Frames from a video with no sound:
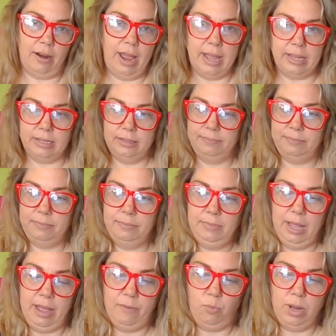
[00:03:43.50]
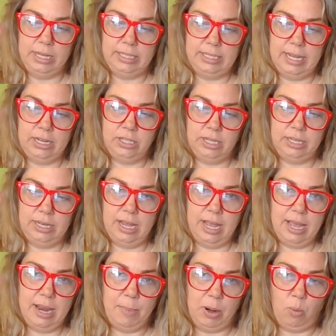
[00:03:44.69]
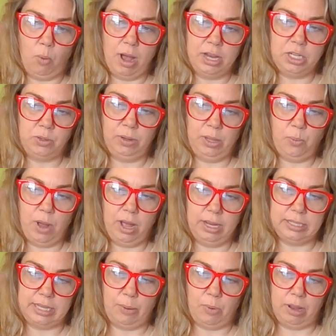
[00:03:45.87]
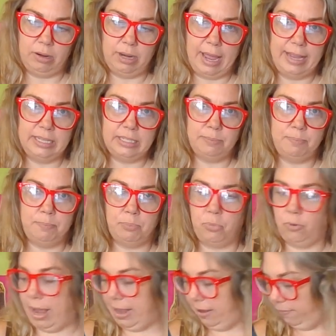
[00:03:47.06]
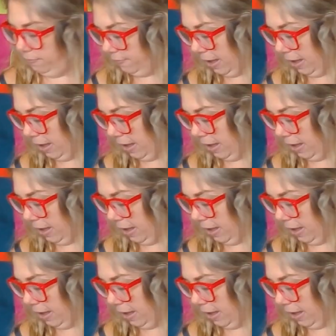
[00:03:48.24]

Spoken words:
Alright, I have one section done. I'm going to wash really well because I want nice, bright,